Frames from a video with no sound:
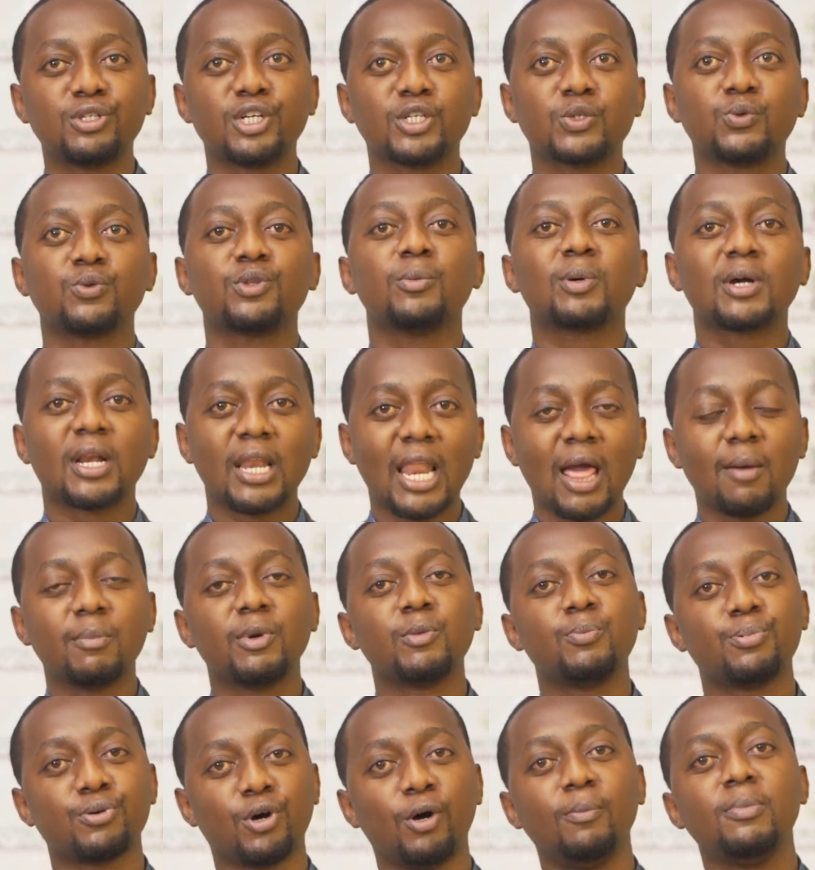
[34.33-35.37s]
to the
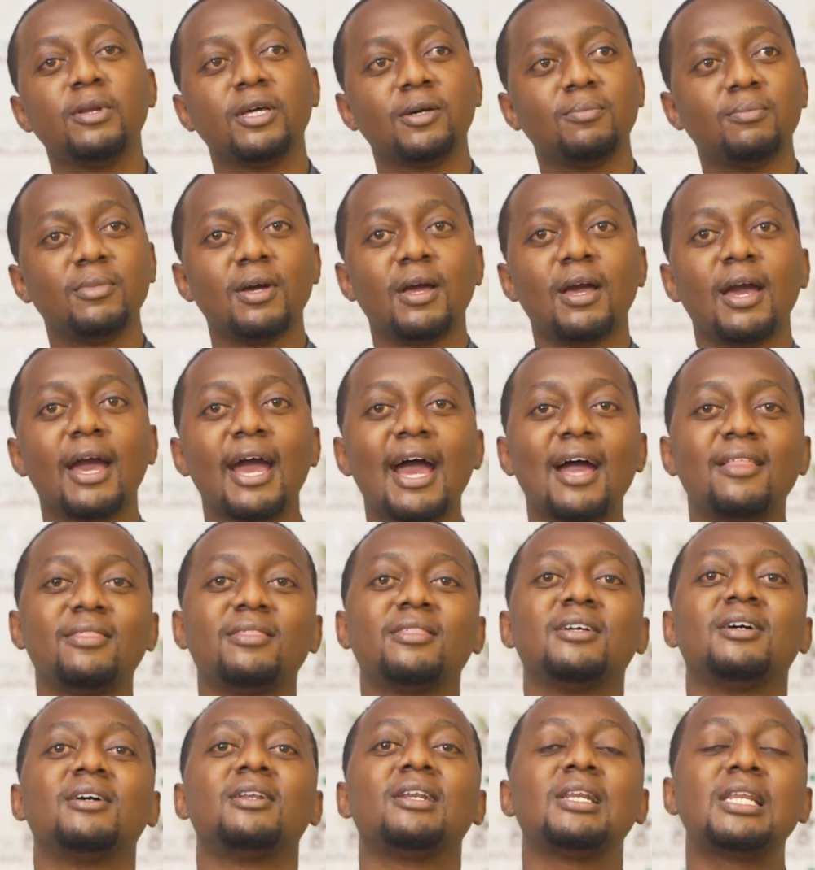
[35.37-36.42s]
climate problem
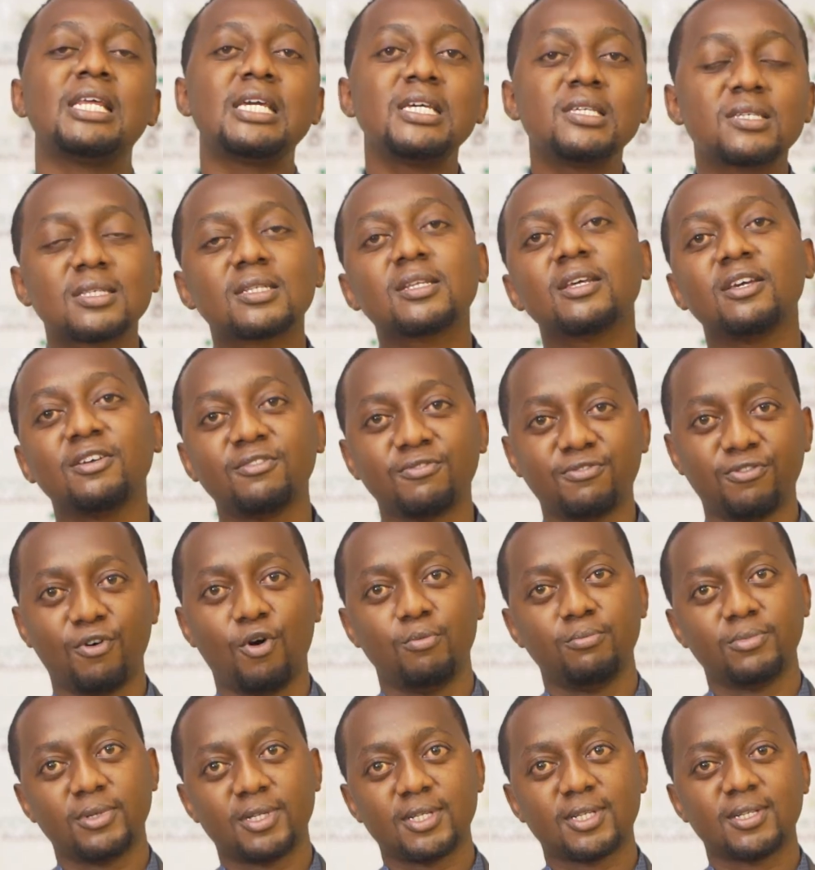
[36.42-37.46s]
and the least
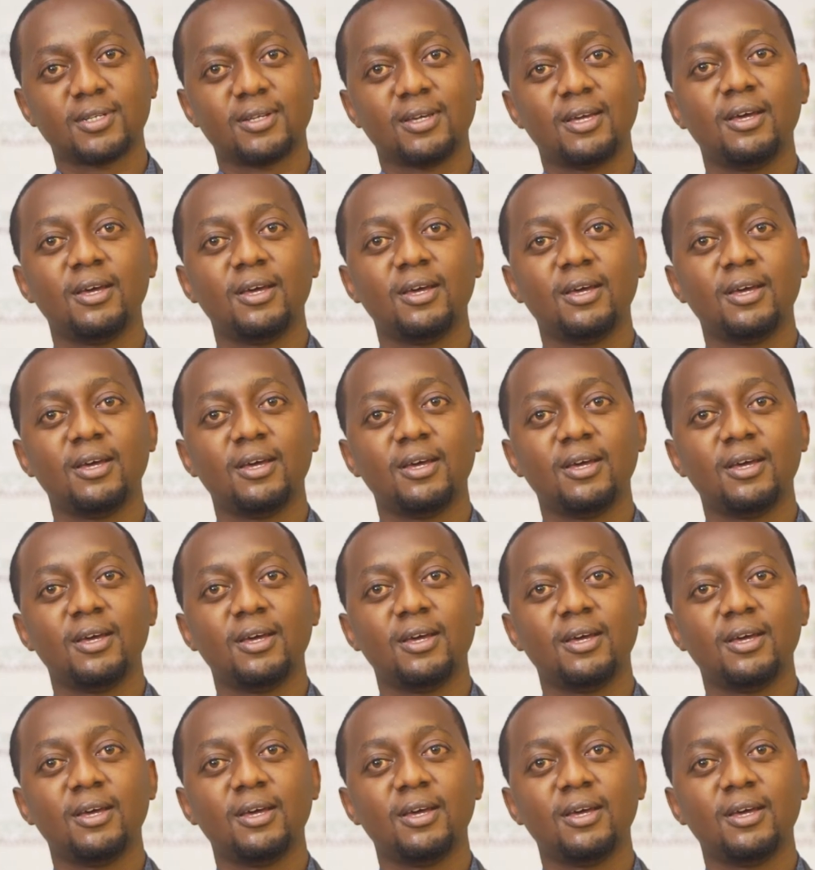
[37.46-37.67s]
informed.